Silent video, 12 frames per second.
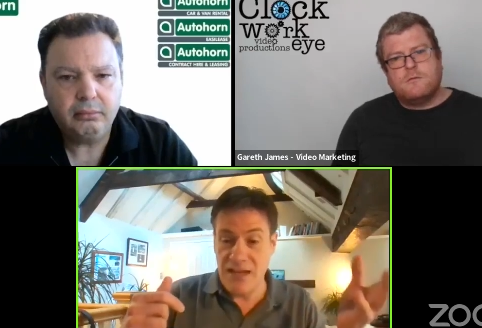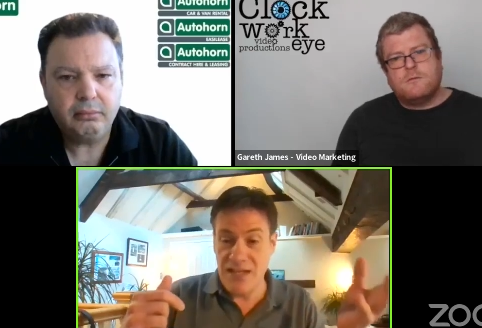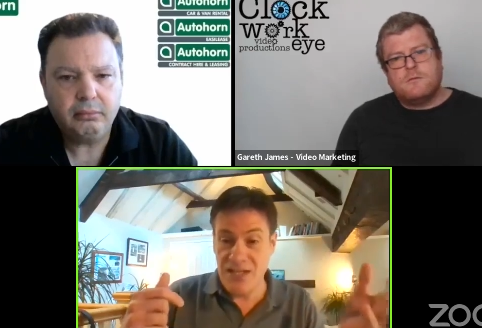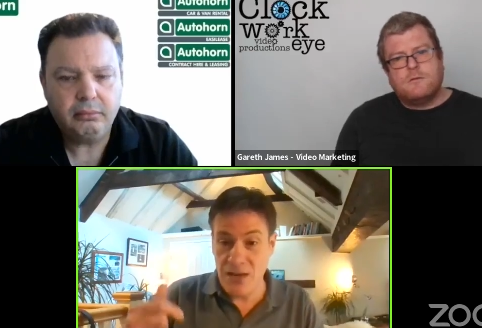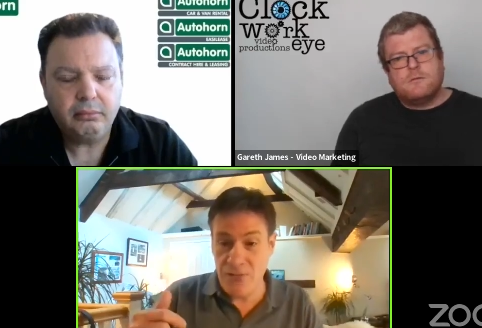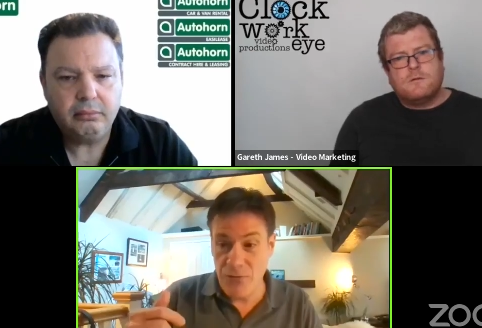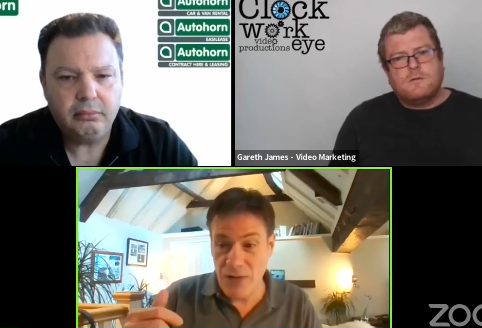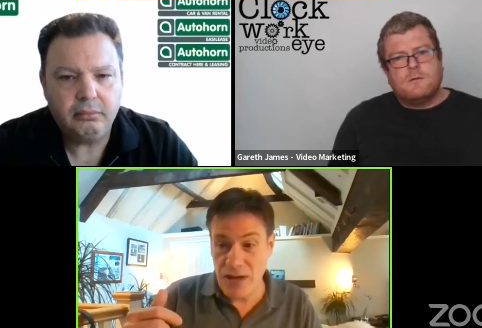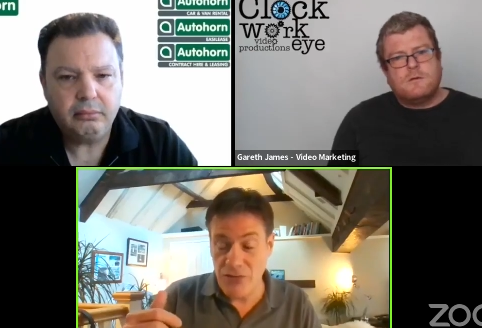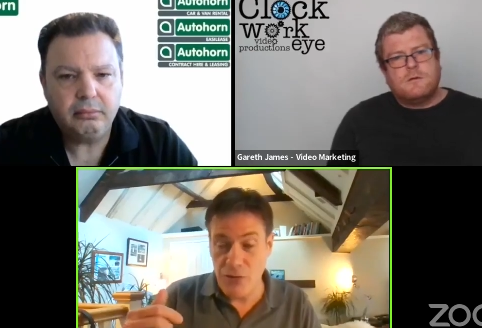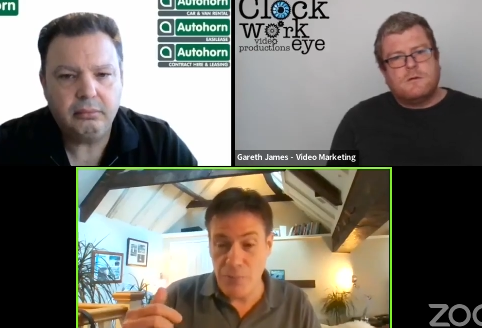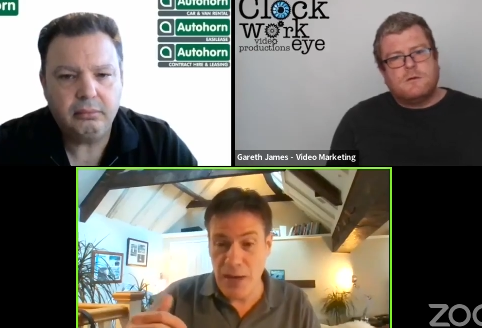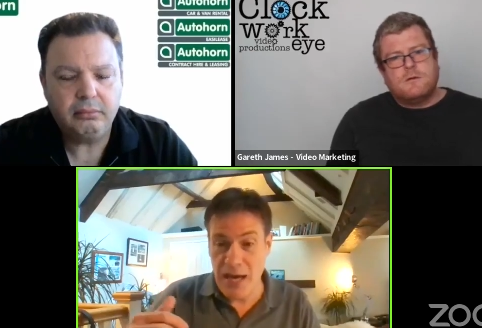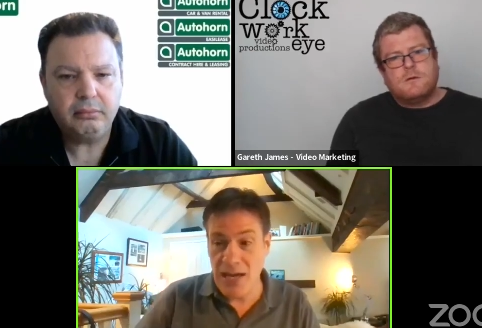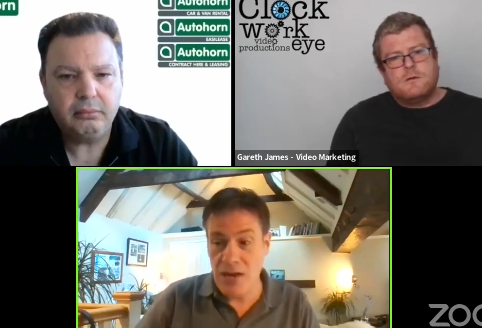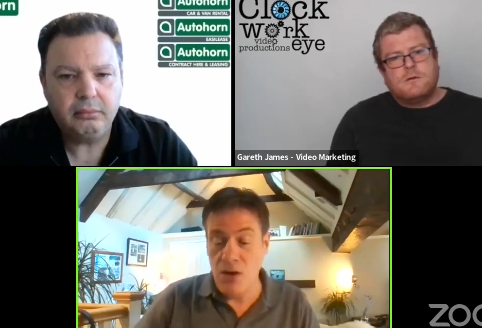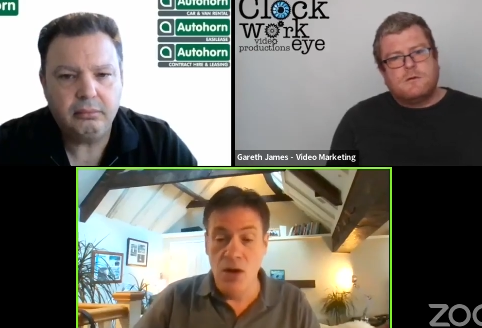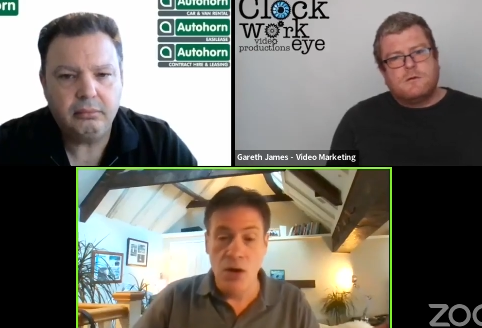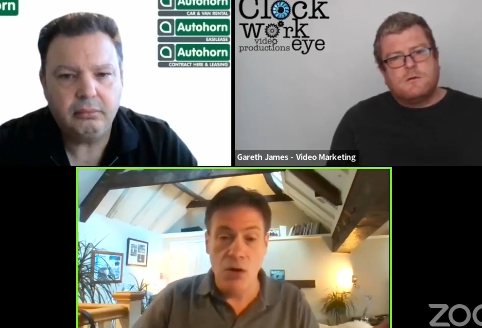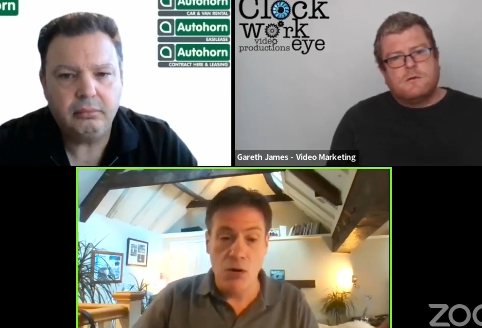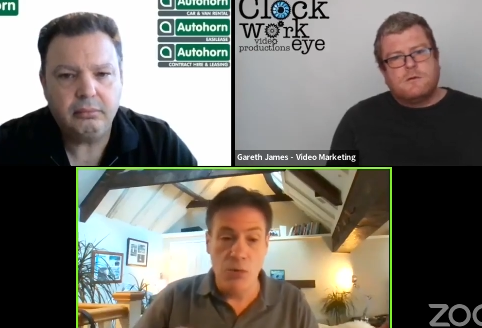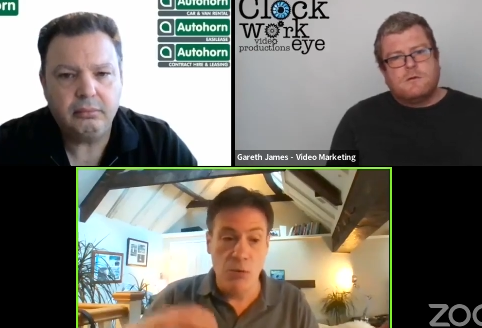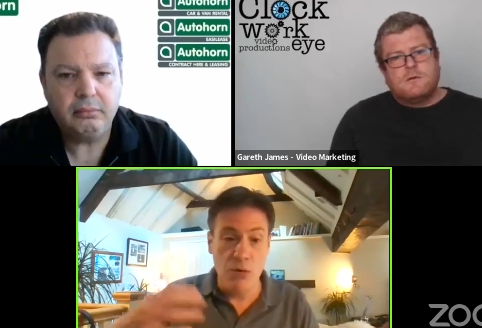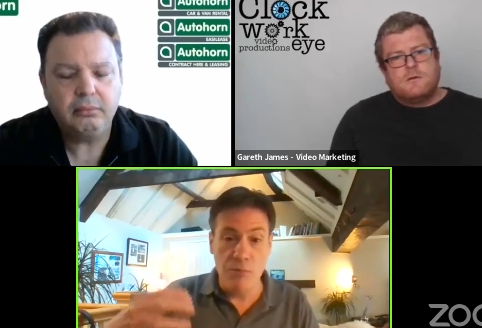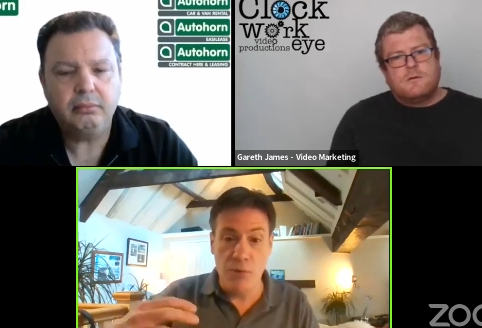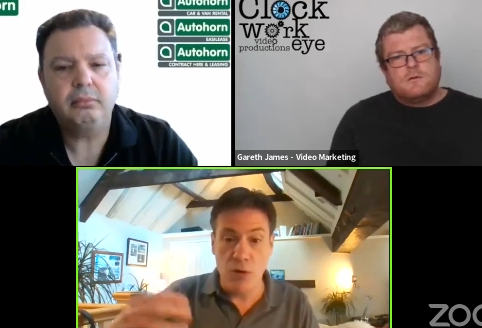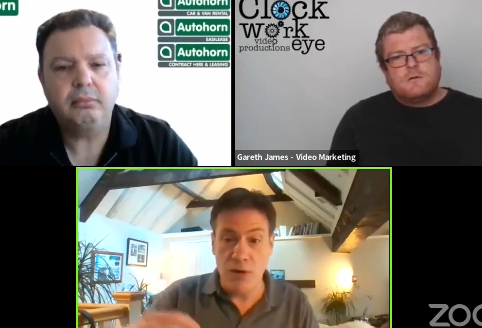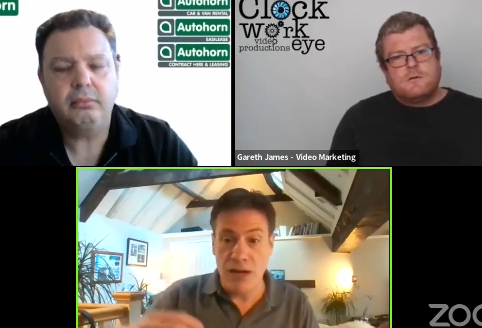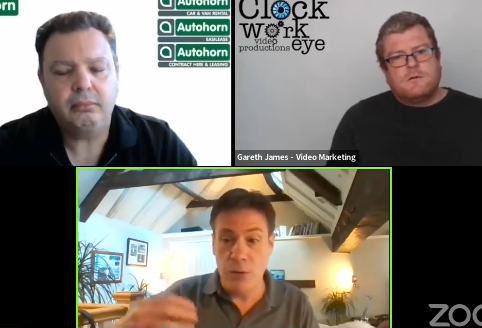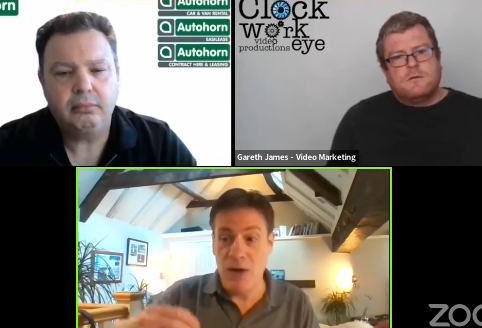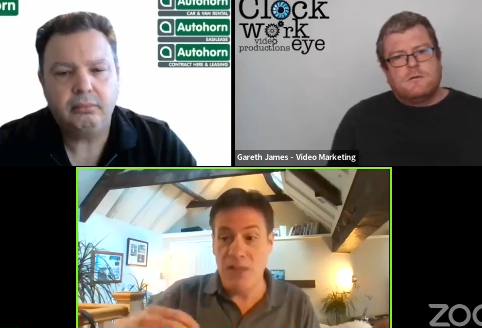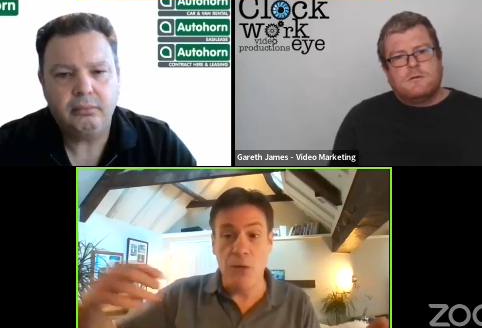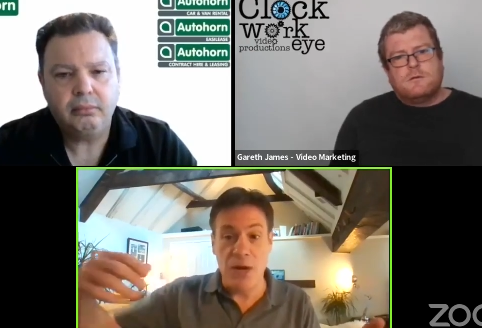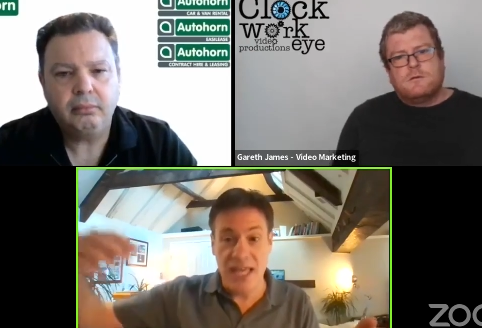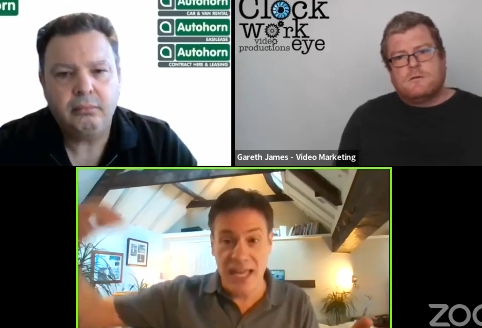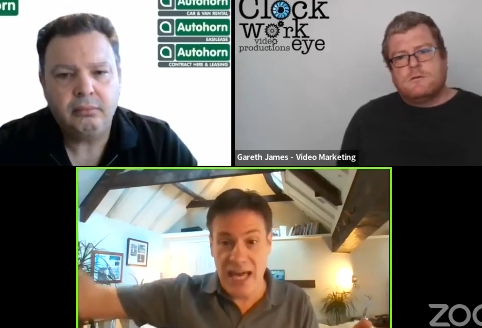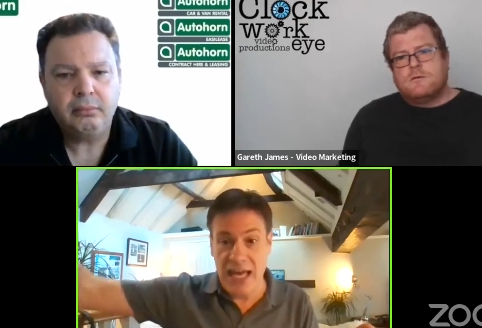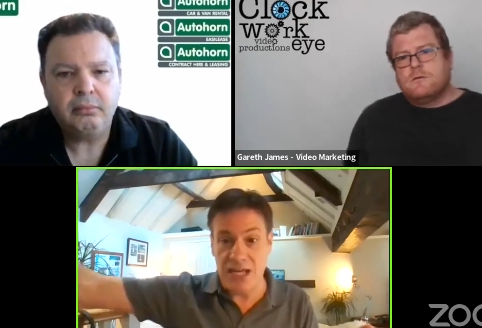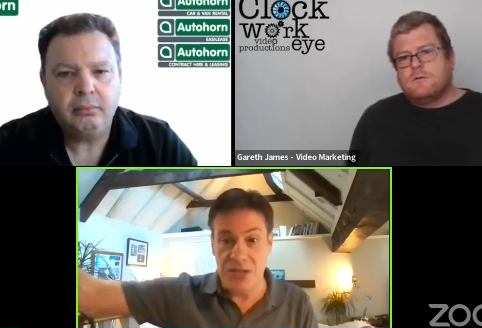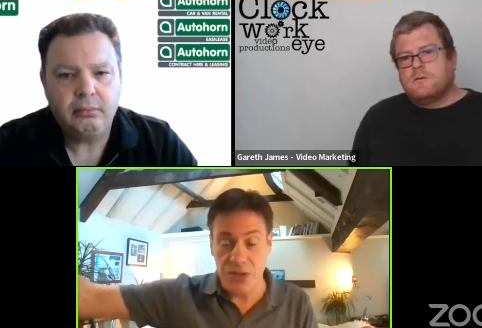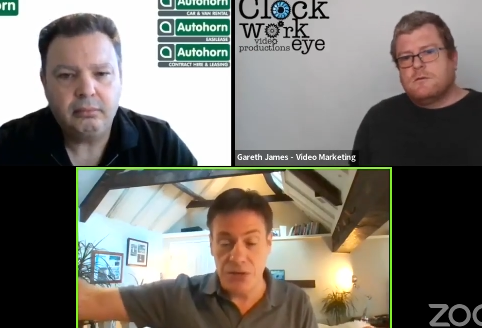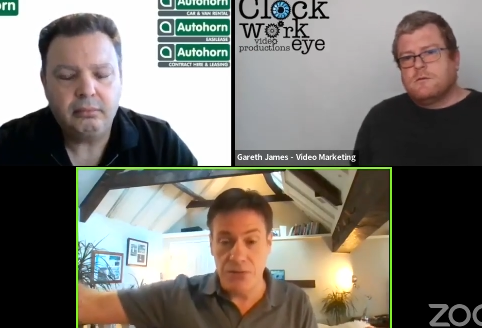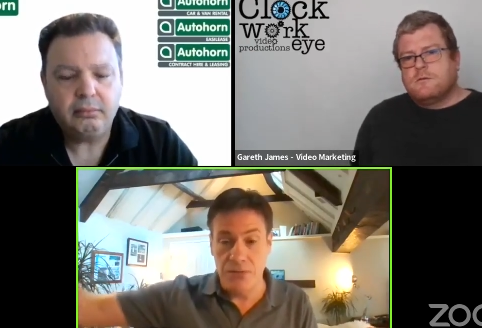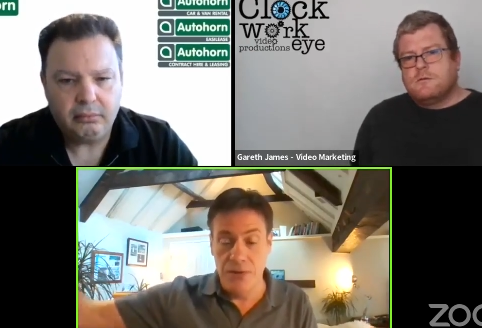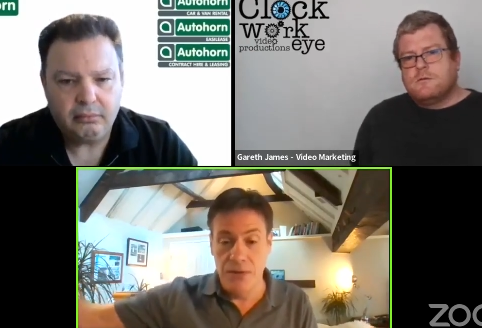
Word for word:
Speaker 1: they're suffering through pain, or more importantly, where they want to get to?